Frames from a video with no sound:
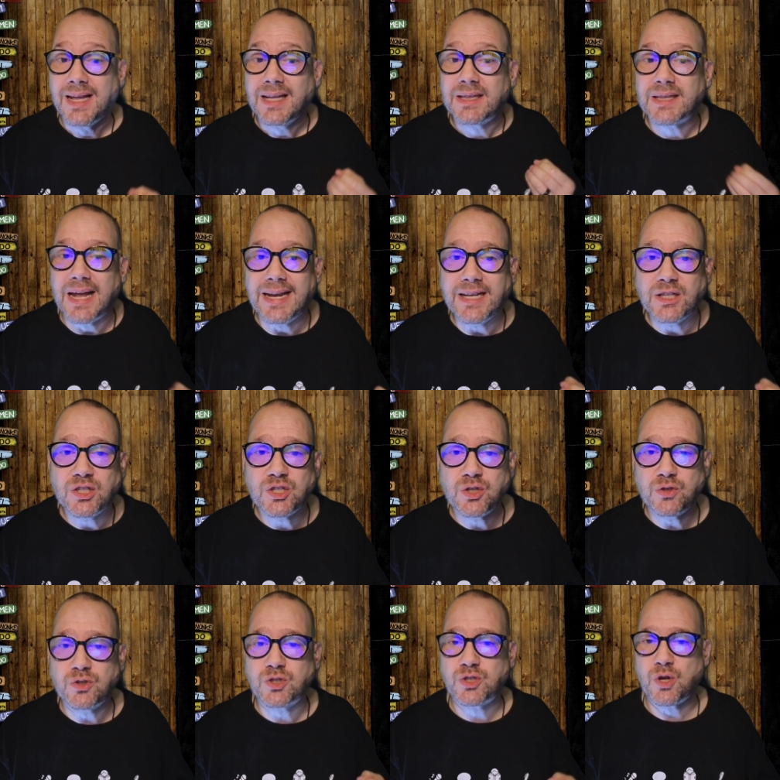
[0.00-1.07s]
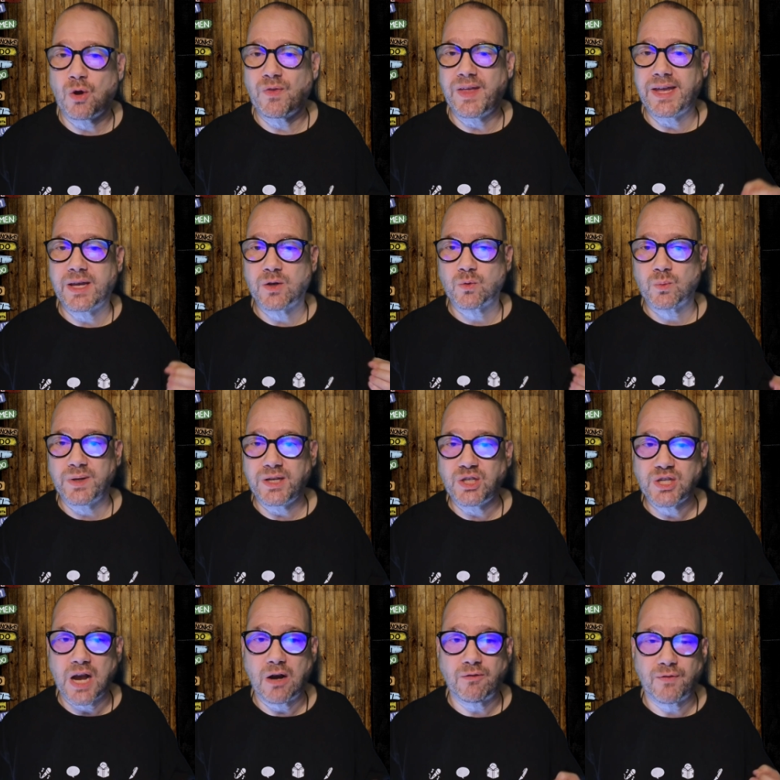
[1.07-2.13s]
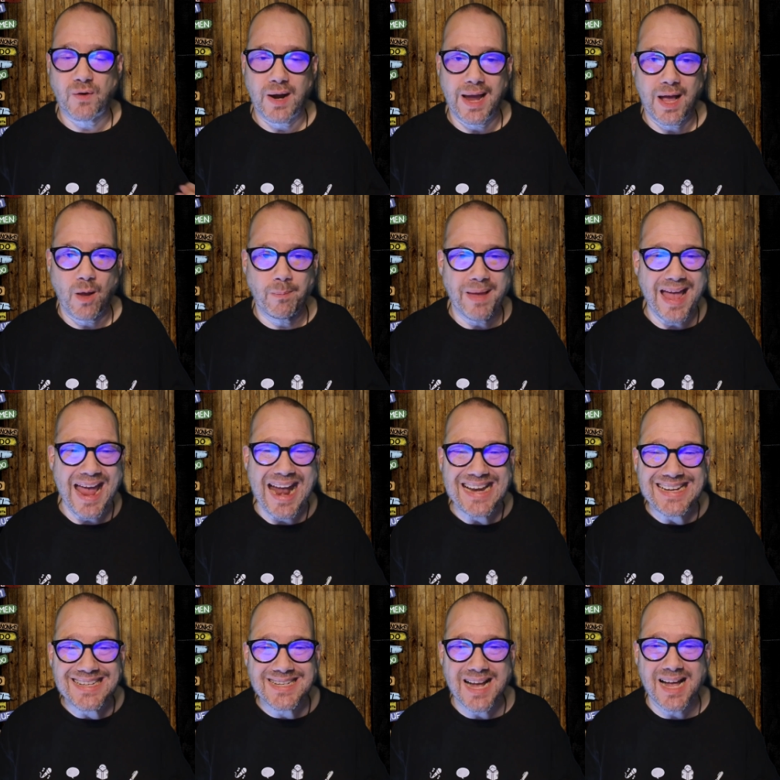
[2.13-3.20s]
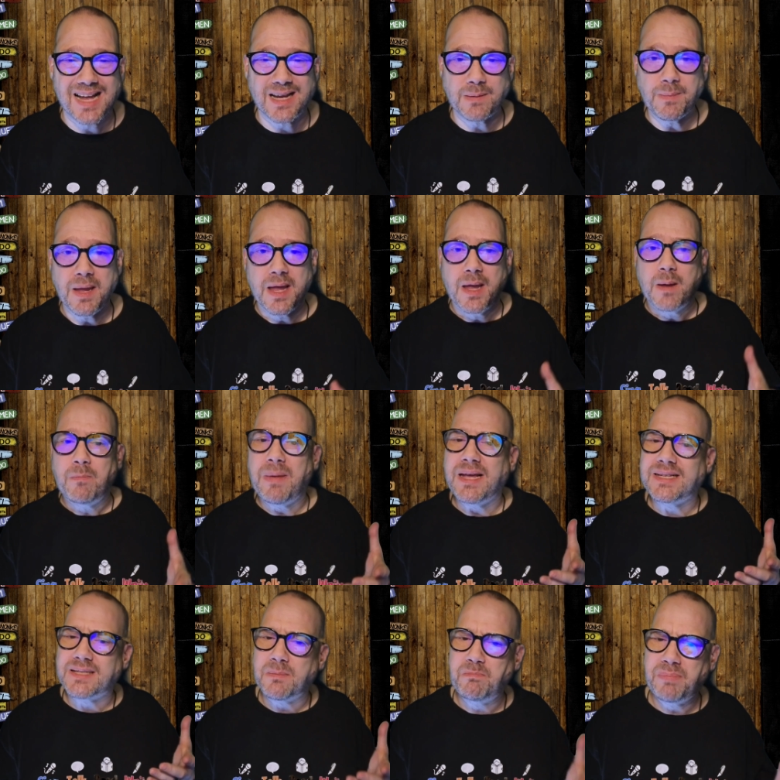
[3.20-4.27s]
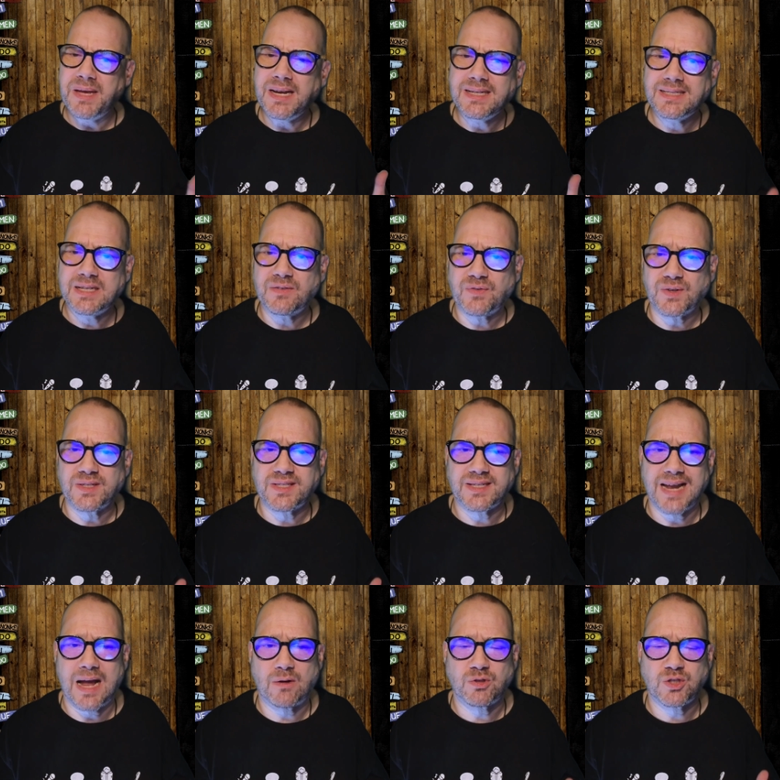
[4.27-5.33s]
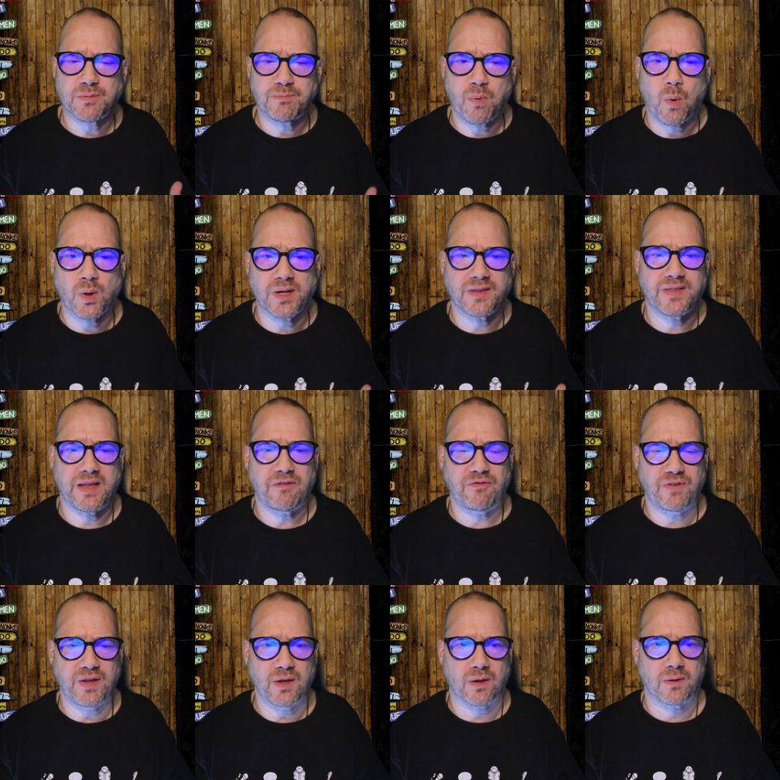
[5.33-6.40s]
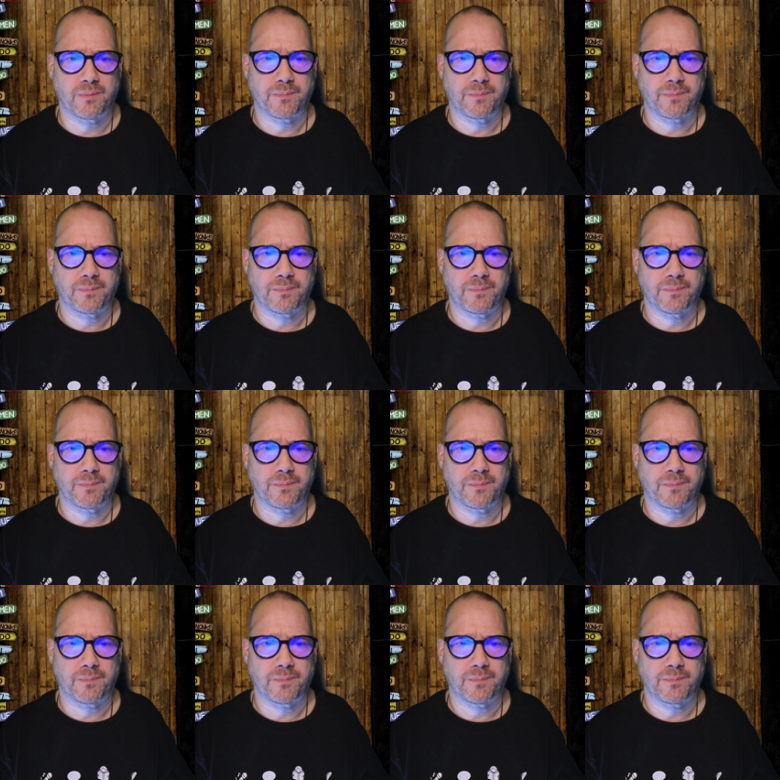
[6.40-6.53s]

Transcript: letting students know they can reach out for help anytime makes a big difference in how supported they feel.